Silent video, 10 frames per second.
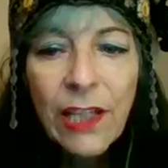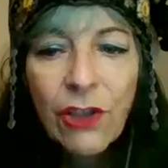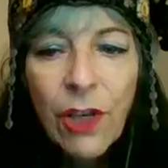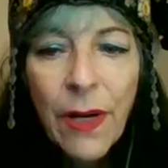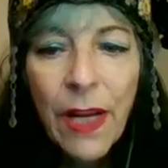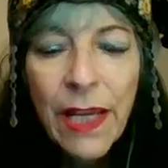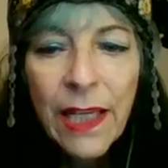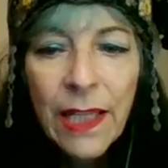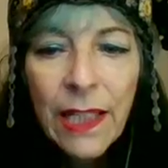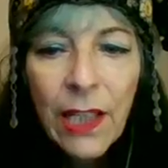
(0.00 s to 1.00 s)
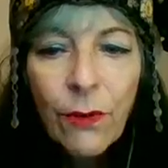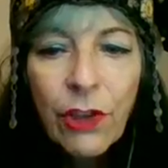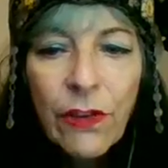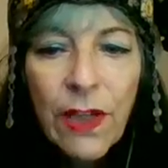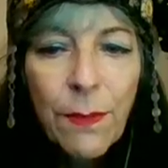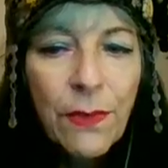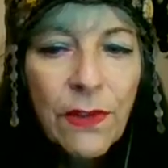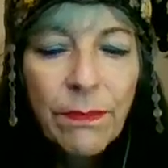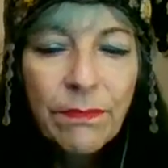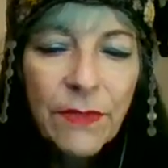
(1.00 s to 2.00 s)
in Gemini, which
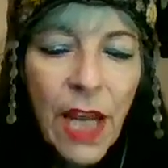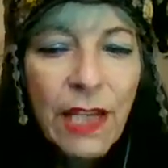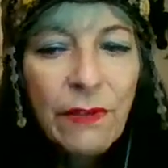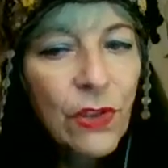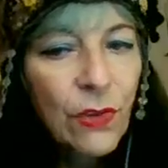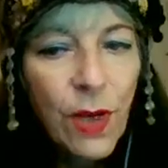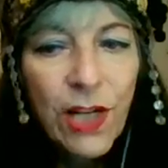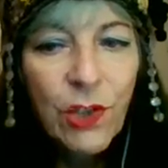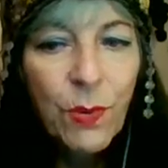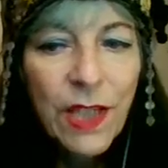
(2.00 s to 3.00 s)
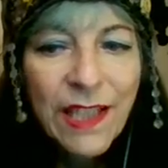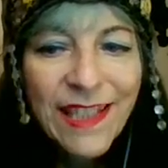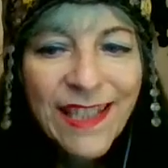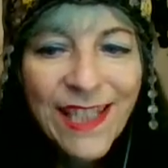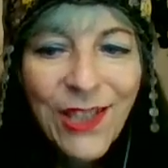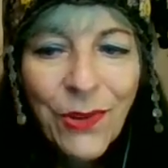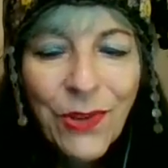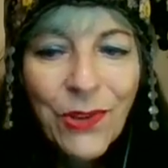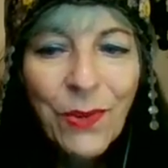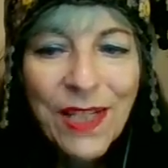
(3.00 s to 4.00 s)
seems kind of strange because,
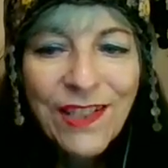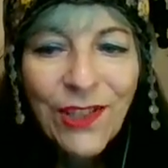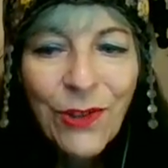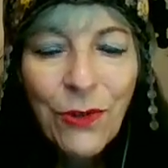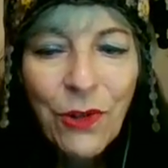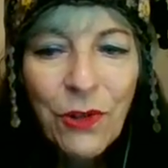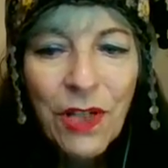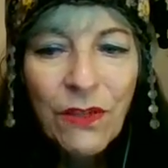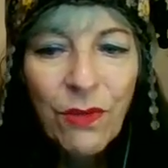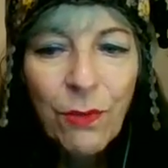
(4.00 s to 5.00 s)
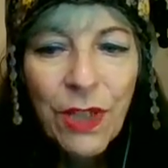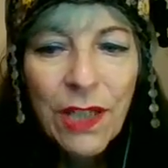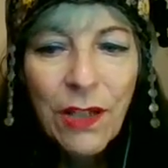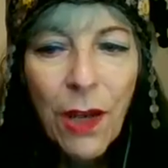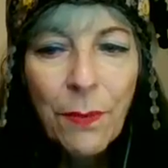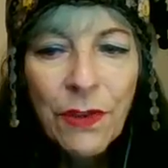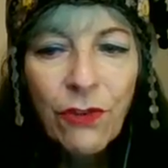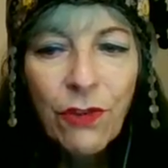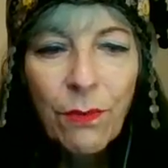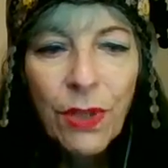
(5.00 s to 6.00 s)
the twins are notorious for being at
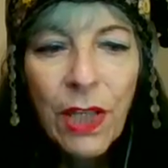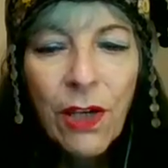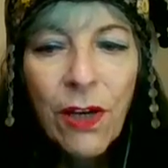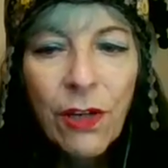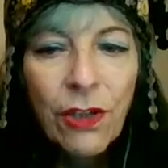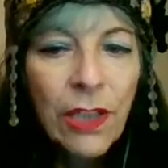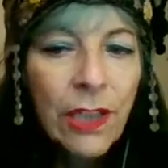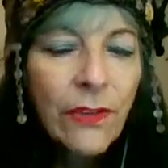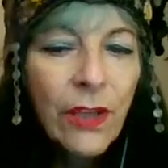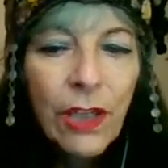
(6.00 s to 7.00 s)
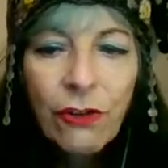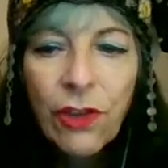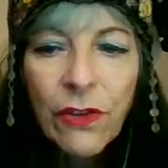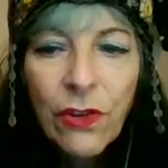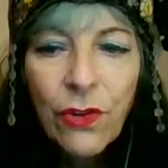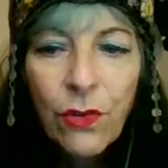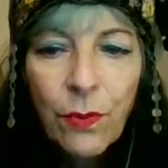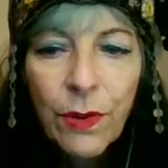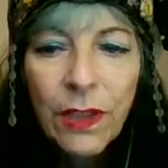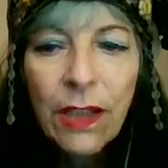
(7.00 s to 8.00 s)
opposition, but they aren't. They are just two
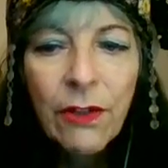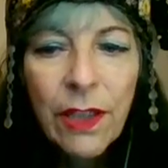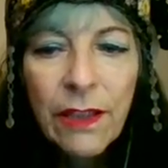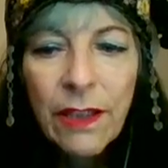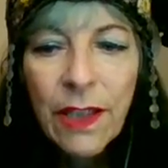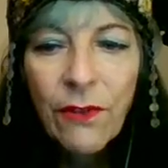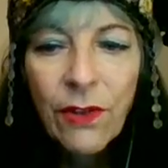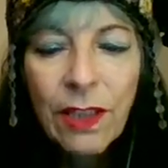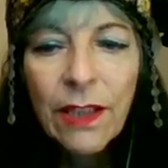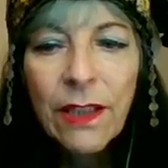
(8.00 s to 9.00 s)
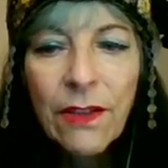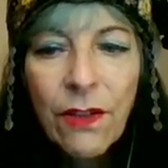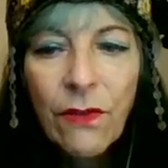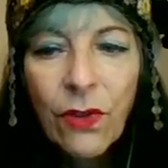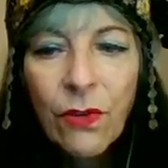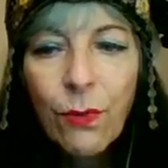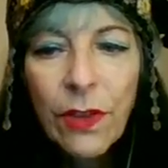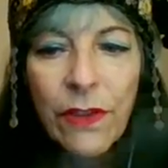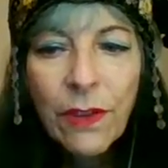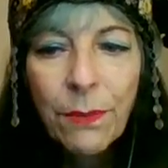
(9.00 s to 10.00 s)
polarities, and everything in this universe
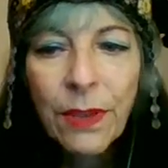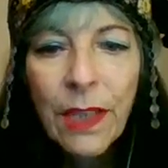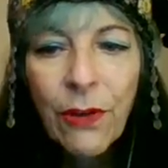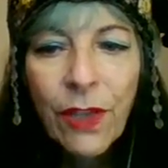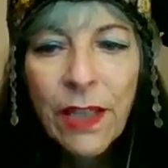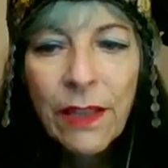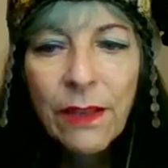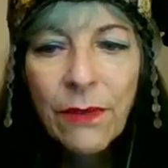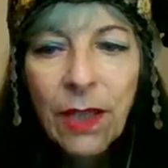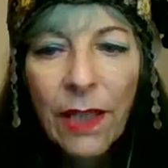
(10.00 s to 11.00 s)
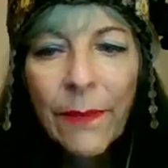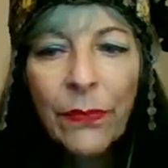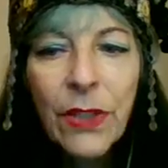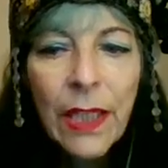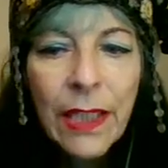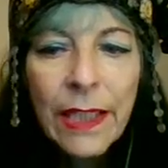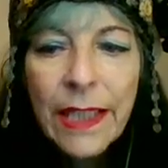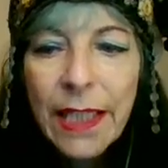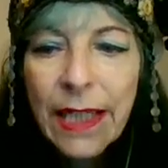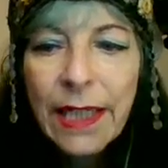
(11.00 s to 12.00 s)
works on polarities, okay?
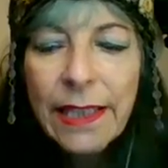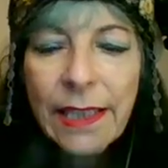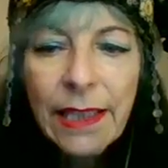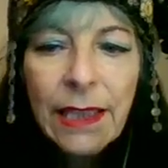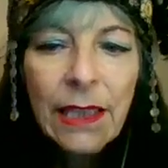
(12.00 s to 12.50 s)
It is,